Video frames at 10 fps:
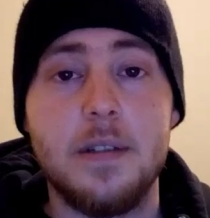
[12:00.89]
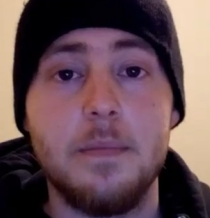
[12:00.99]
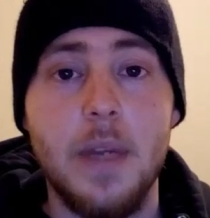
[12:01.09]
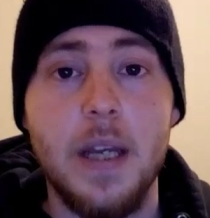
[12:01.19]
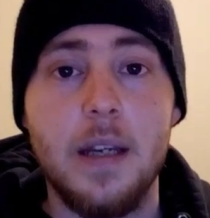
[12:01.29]

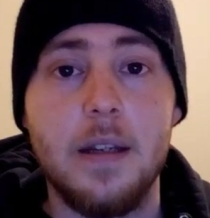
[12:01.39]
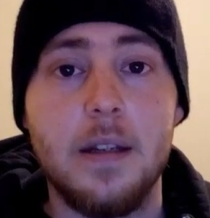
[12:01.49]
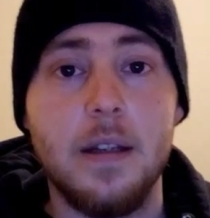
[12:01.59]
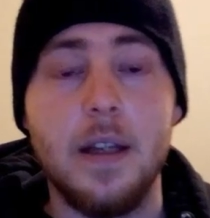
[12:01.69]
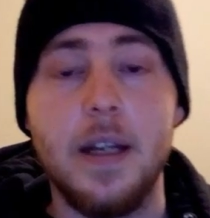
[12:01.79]
Just make
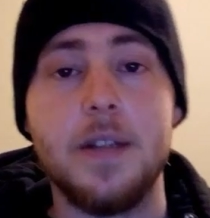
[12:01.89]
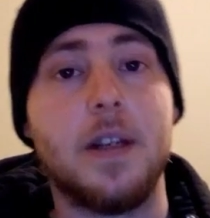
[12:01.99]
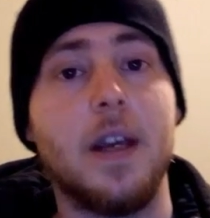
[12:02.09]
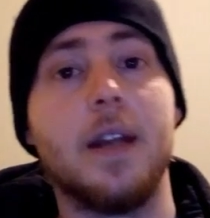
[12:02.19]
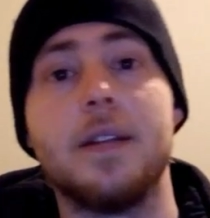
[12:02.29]
an
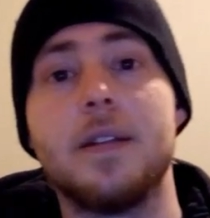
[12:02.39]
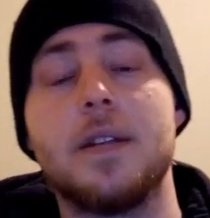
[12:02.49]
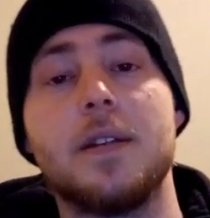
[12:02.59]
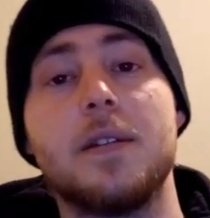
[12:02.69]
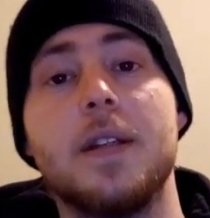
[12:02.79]
educated
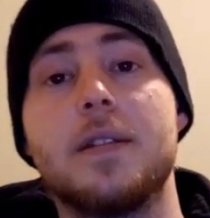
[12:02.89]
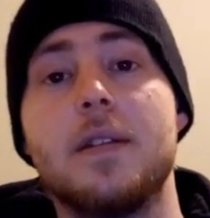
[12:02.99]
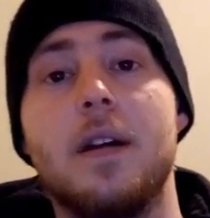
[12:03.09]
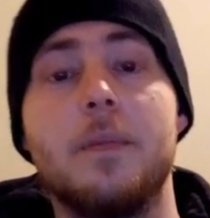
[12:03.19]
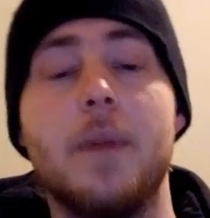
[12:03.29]
decision.
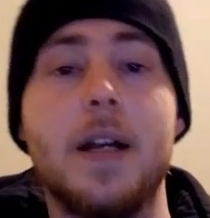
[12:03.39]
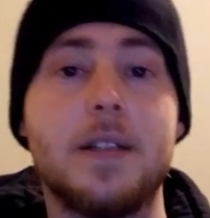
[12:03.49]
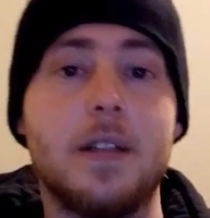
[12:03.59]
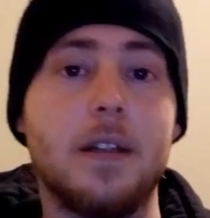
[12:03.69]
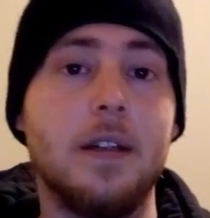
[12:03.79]
That's all I'm
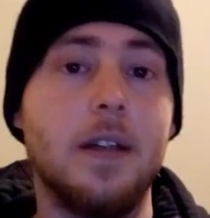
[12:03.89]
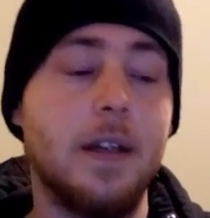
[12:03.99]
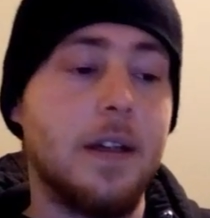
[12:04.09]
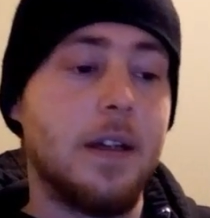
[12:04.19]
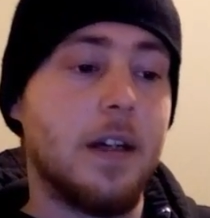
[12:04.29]
asking.
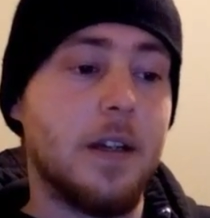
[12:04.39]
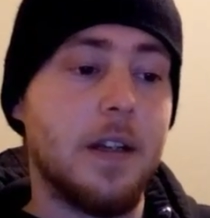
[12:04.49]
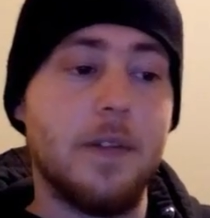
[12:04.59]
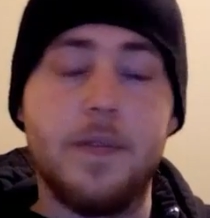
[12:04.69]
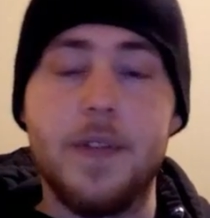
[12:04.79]

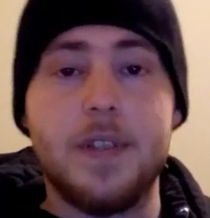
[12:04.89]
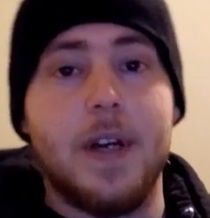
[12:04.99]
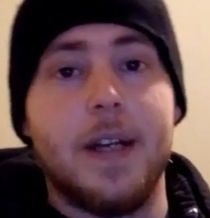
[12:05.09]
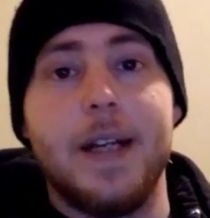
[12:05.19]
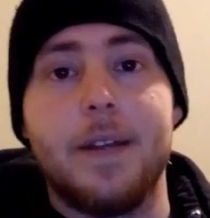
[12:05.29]
Even if
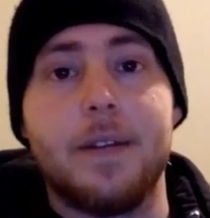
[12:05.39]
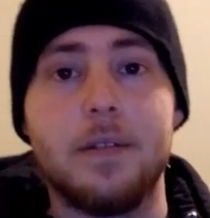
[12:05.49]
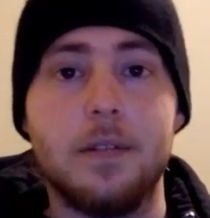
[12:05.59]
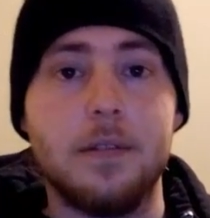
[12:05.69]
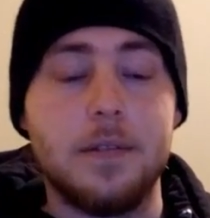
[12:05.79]
it's not an
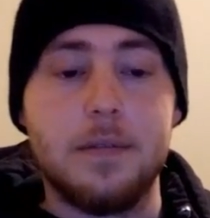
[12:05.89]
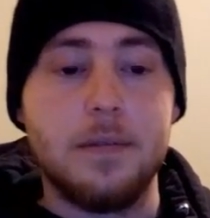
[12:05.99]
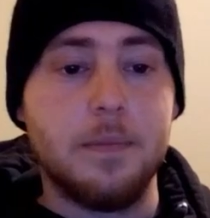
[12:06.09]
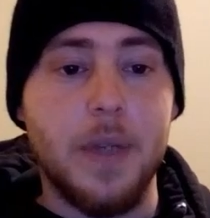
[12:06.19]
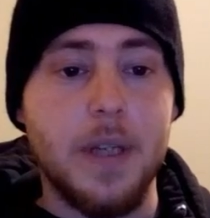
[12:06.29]

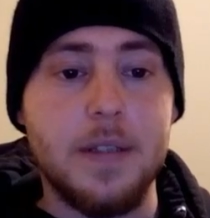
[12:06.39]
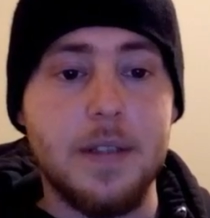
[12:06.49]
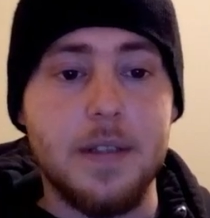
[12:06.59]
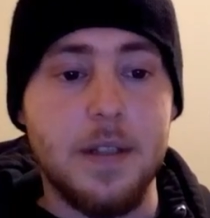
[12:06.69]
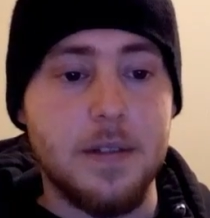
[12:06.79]

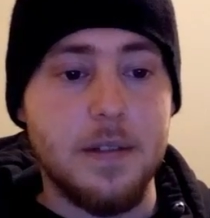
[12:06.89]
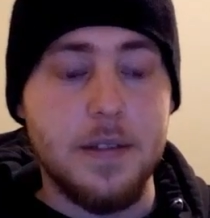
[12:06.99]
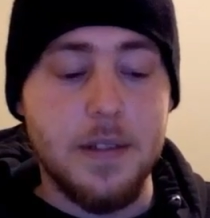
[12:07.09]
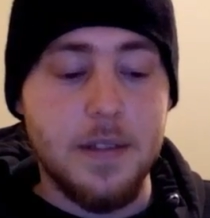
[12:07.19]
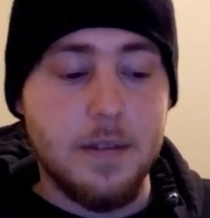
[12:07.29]
ethical-based
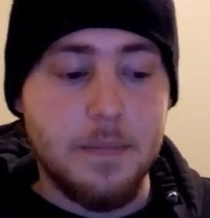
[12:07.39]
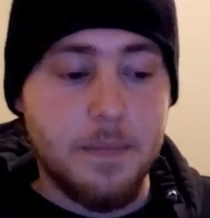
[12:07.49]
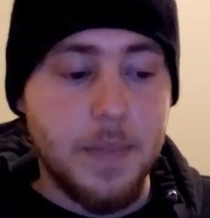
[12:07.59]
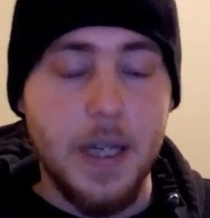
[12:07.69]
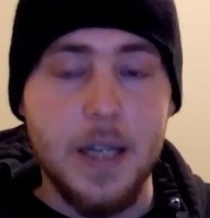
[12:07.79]
decision, just
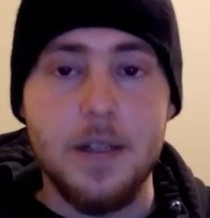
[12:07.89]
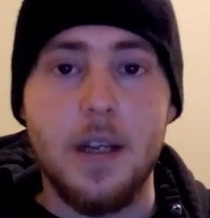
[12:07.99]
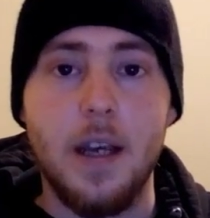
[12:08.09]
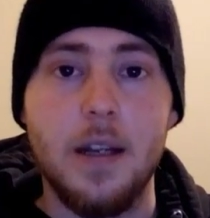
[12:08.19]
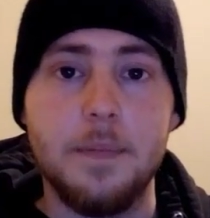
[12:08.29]
be
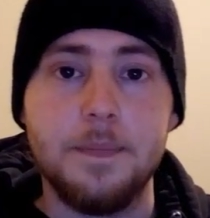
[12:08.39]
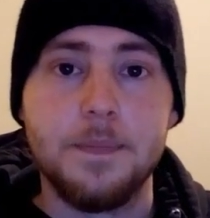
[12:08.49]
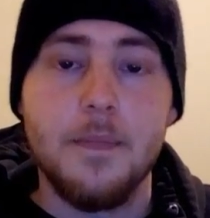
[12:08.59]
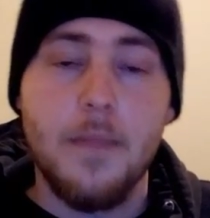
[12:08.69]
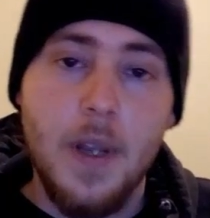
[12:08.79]
educated.
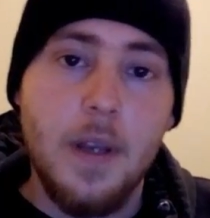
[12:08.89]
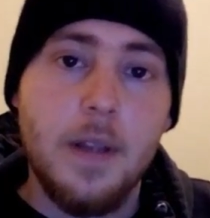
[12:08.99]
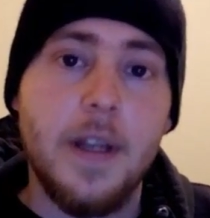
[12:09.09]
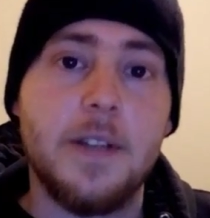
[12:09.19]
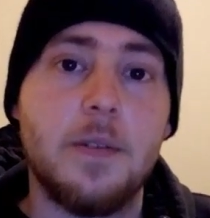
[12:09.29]

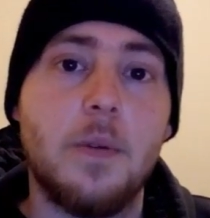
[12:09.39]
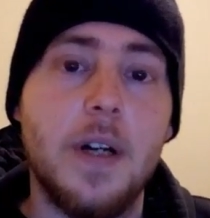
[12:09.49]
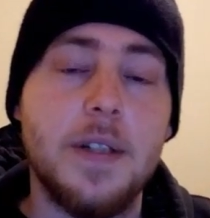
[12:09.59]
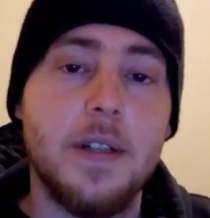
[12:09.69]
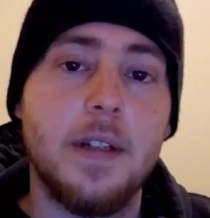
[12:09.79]
Thanks for
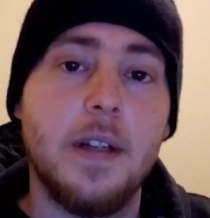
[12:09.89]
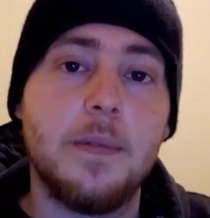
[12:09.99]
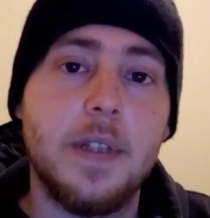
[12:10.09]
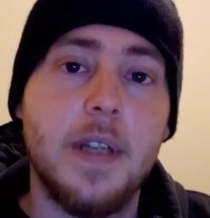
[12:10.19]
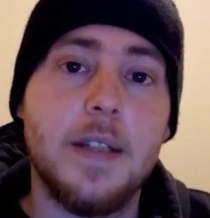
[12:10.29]
watching,
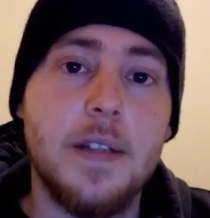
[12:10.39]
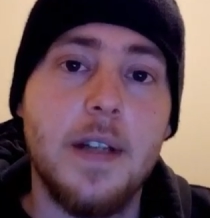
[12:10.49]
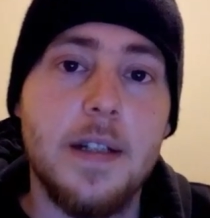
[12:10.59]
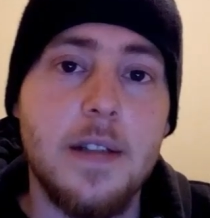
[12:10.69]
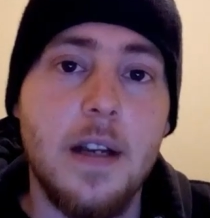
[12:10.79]
and we'll
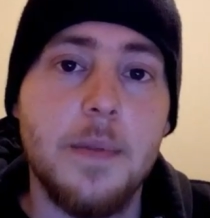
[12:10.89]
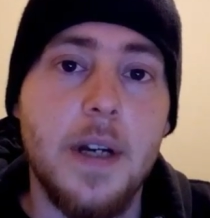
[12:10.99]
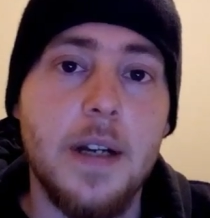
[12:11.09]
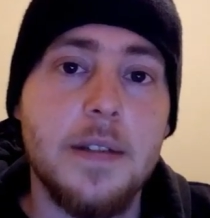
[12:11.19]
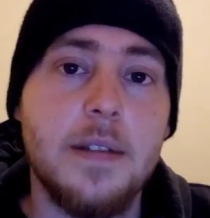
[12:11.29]
catch you next
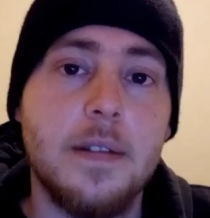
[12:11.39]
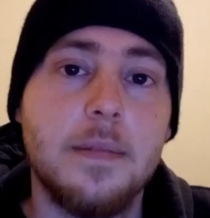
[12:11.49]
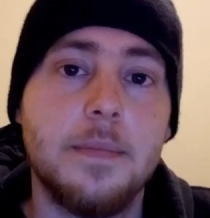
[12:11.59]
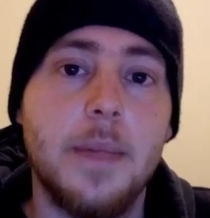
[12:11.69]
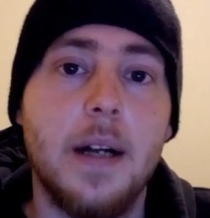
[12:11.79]
time, guys.
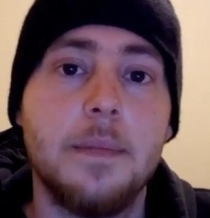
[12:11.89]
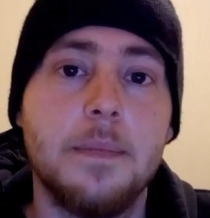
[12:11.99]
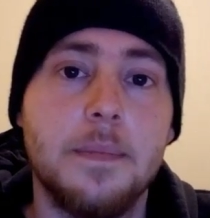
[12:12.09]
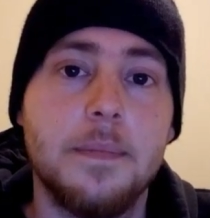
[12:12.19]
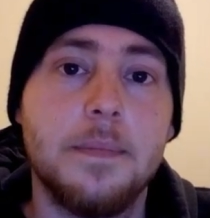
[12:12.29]
Bye.
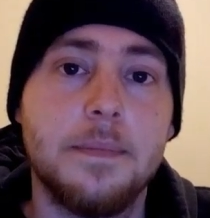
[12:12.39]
